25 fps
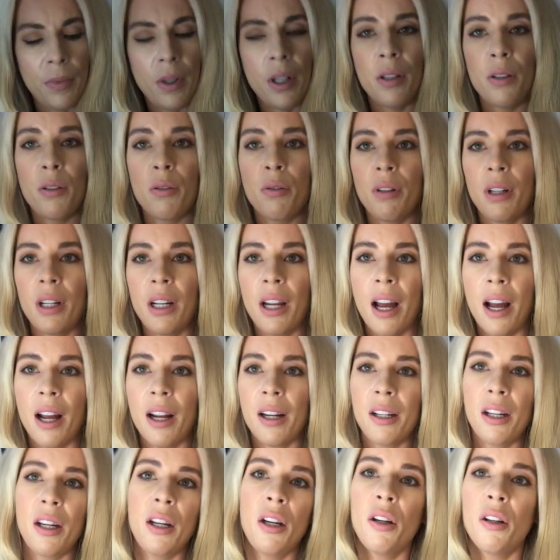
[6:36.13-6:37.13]
It's really
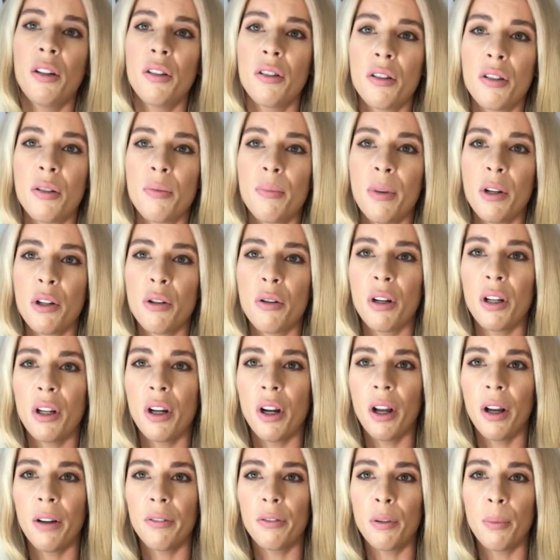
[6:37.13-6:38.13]
handy, you can just measure it, you don't
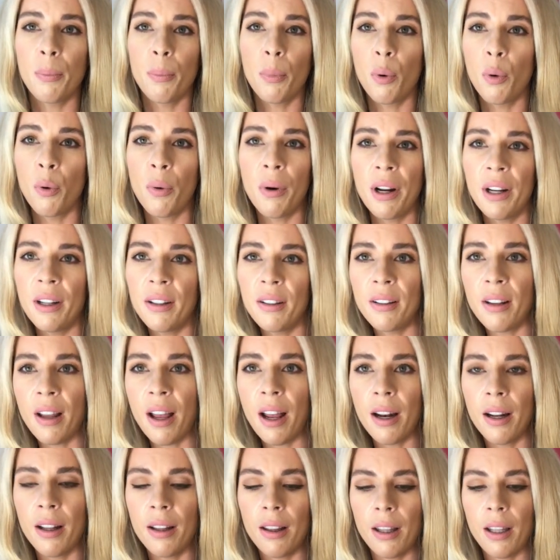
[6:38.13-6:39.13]
have to pour it into
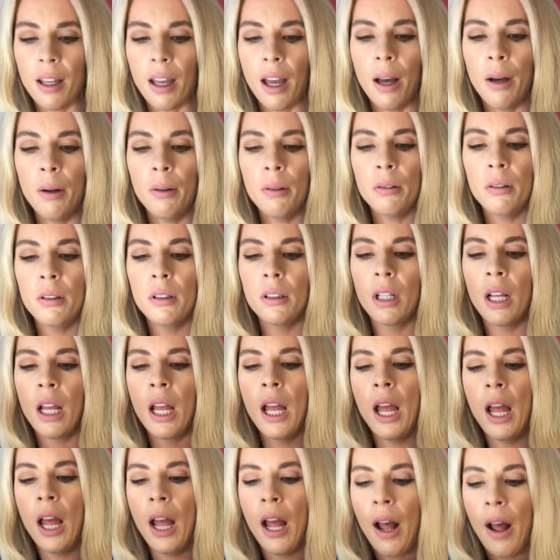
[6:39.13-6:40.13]
anything else.
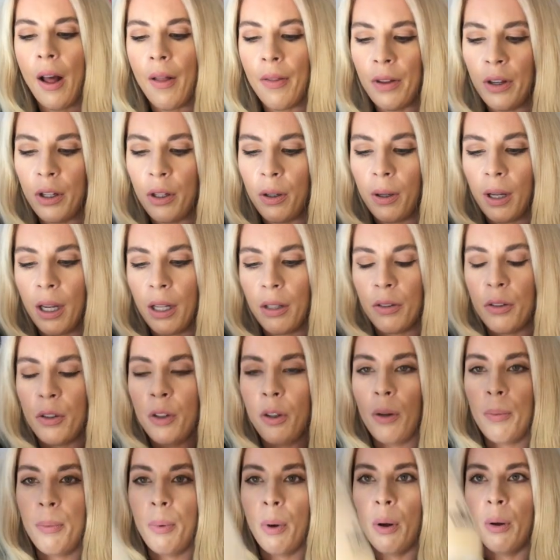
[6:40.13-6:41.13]
And then you get
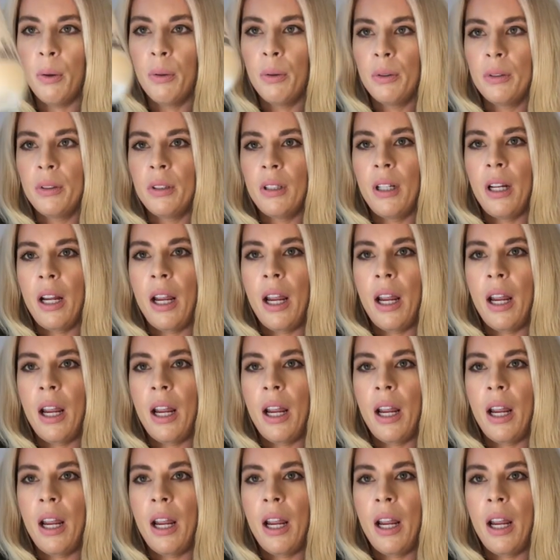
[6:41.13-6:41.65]
2 bottles in